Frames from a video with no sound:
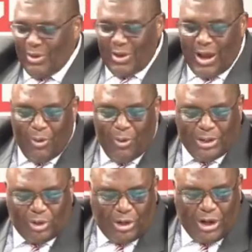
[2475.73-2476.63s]
I
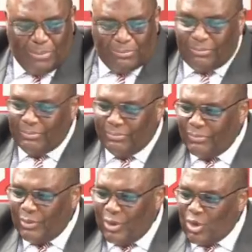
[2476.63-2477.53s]
want to come
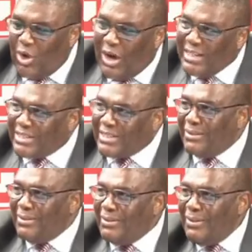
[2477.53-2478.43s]
to ask
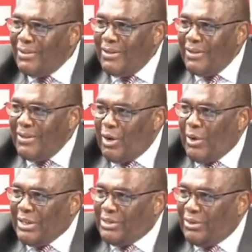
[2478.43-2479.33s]
a
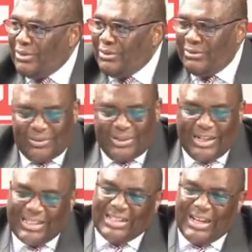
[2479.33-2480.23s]
question that
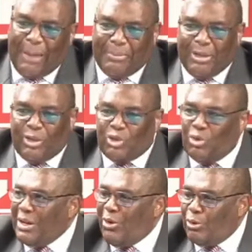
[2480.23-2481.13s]
has happened to
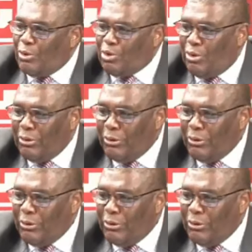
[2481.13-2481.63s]
me also.